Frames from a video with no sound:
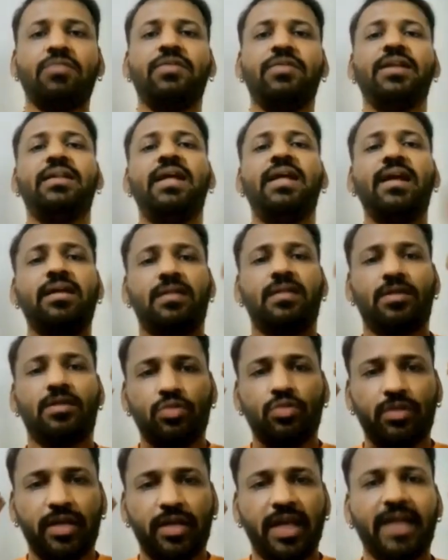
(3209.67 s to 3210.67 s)
we need
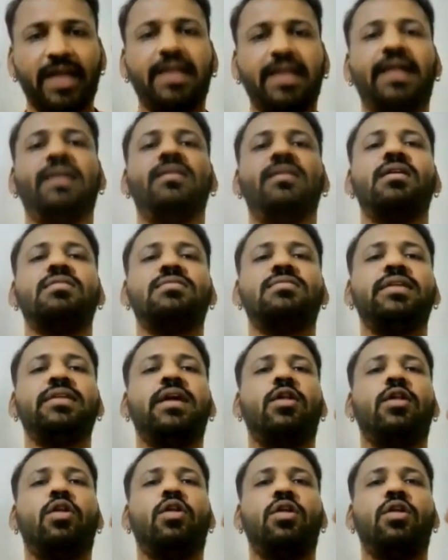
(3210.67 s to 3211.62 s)
to take industry along